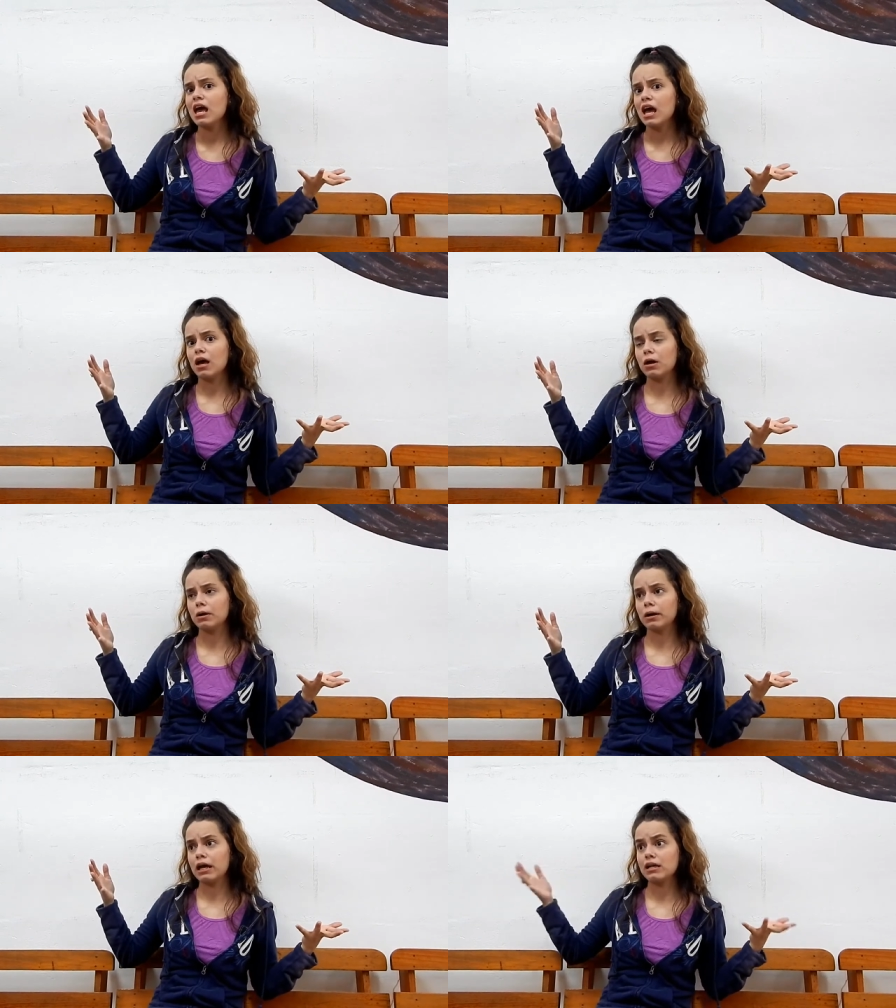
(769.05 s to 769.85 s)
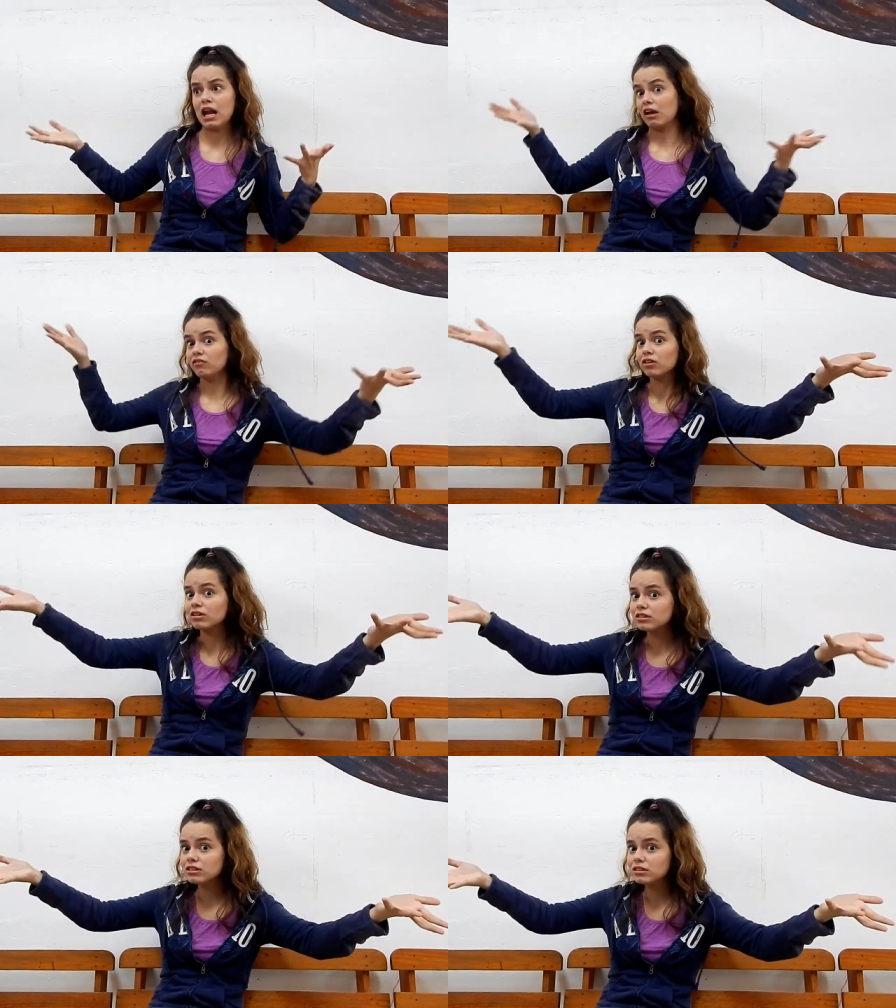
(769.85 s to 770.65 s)
uh, and
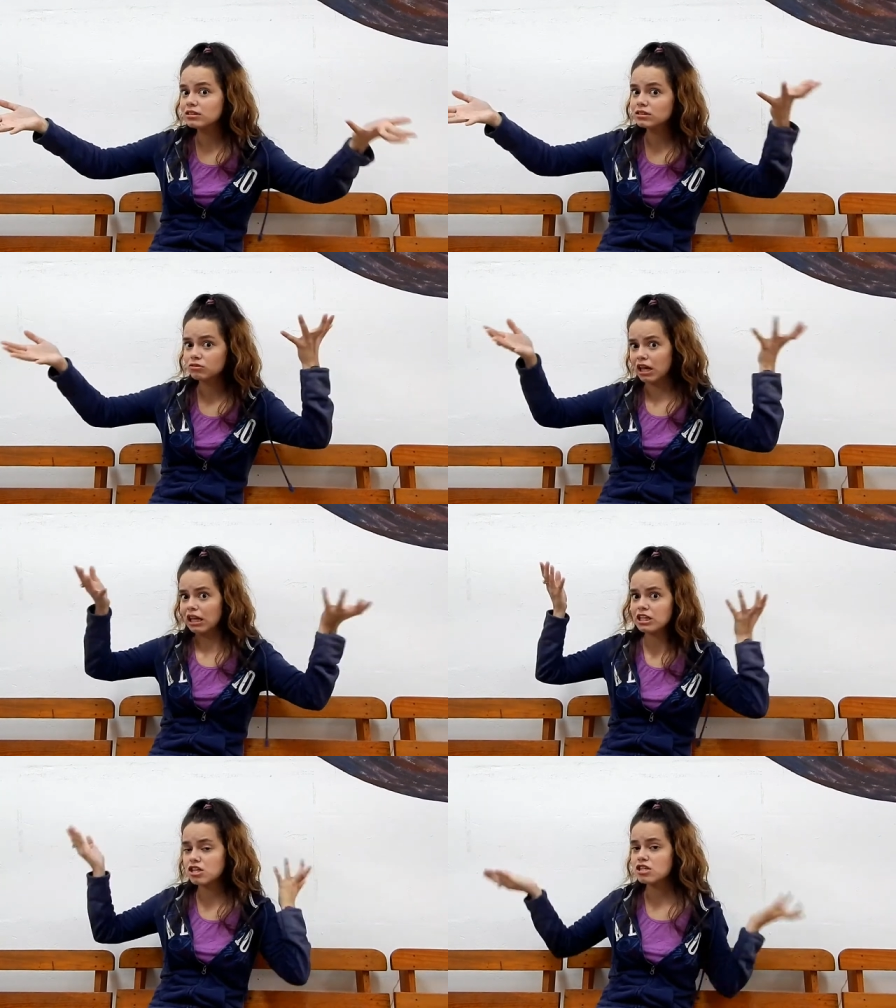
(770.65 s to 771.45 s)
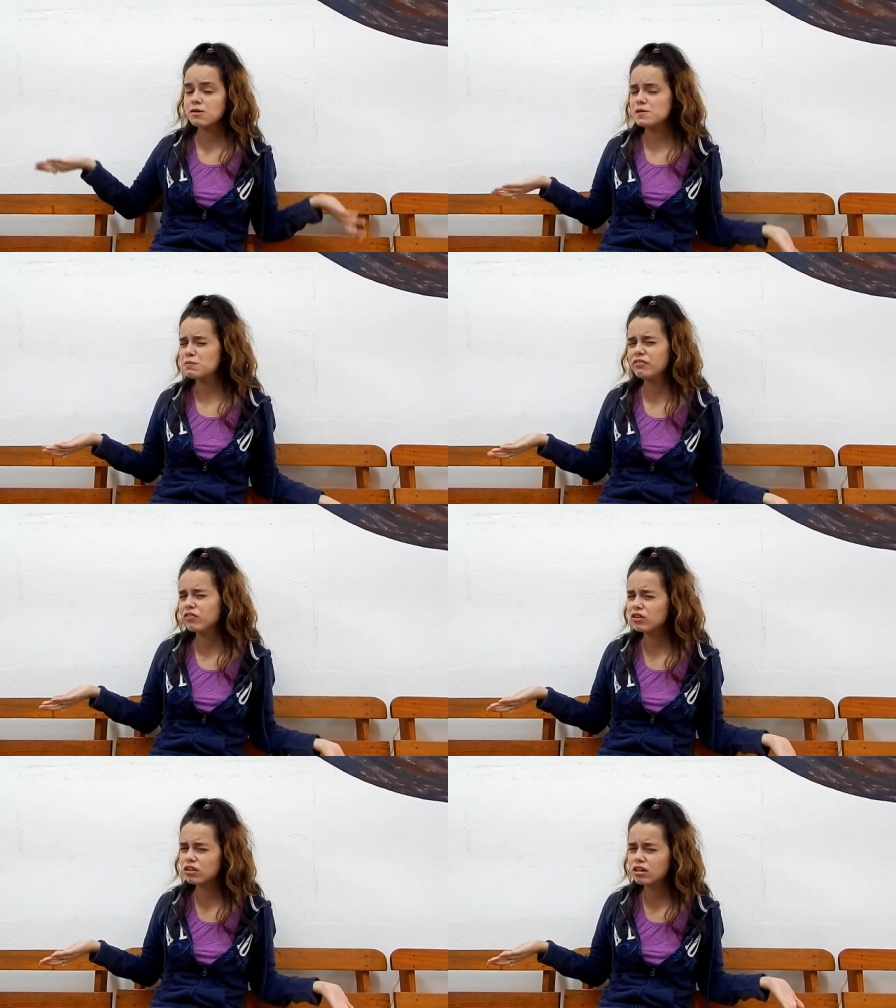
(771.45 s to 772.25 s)
neighbors relationships
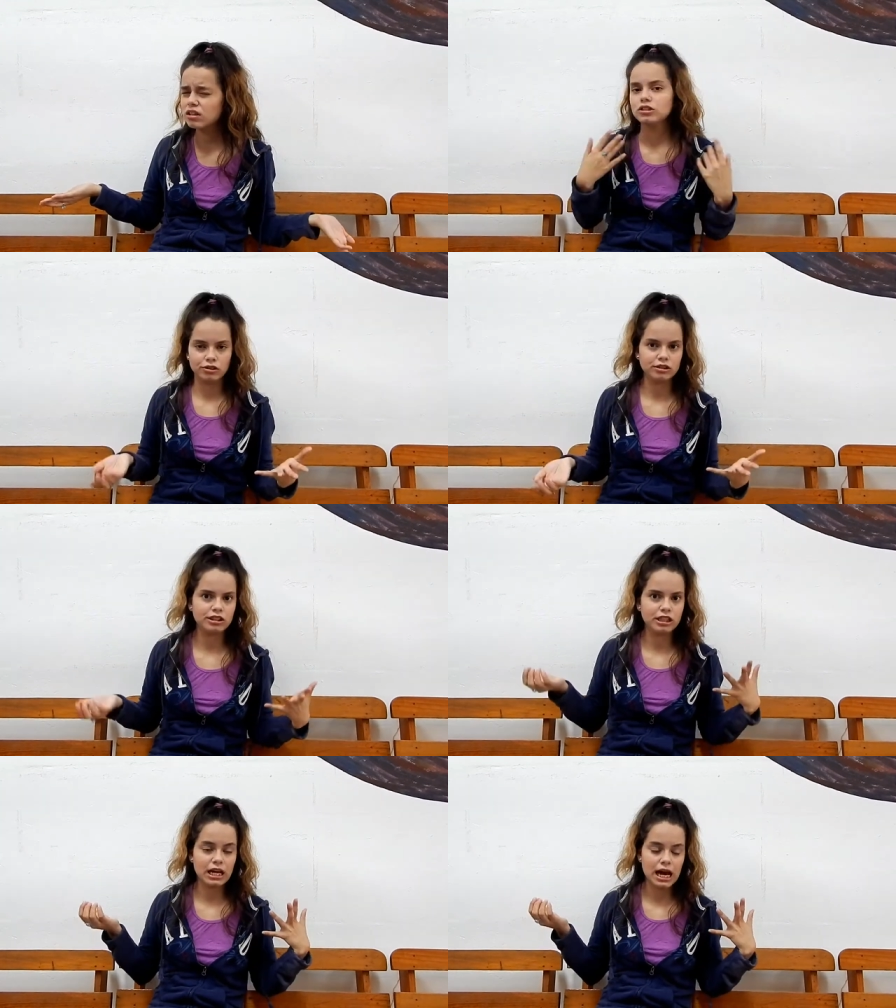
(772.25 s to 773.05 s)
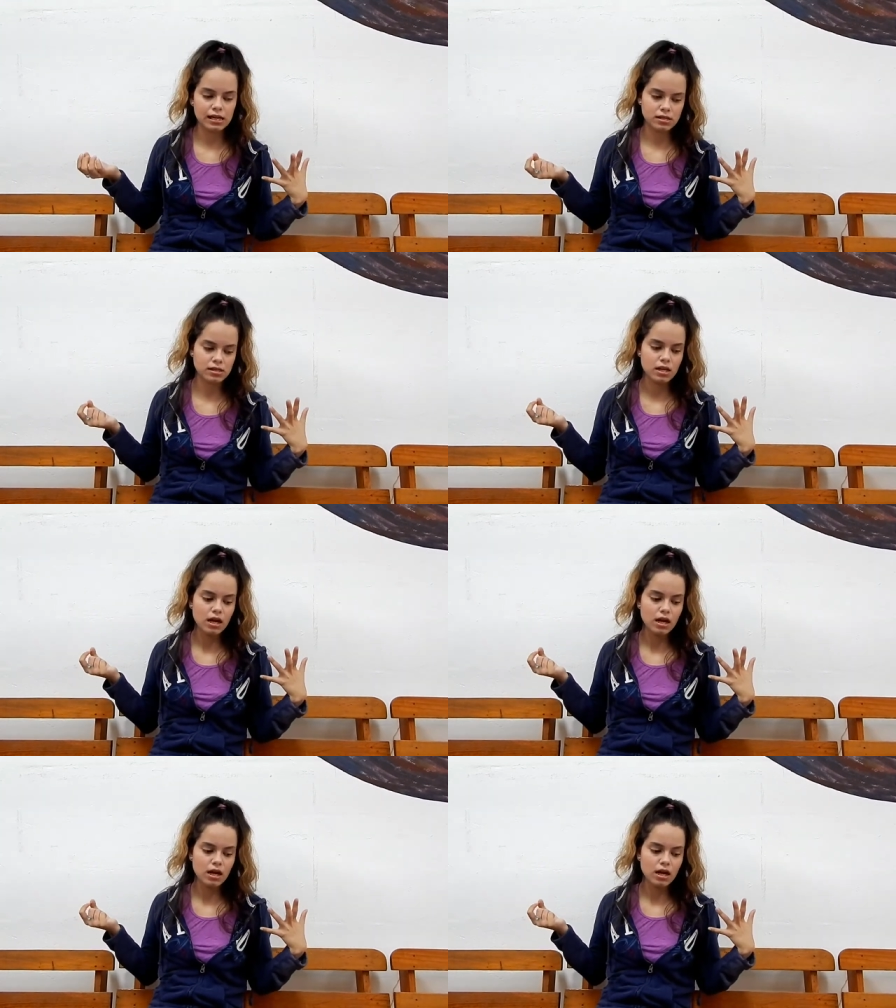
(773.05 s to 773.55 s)
before so she has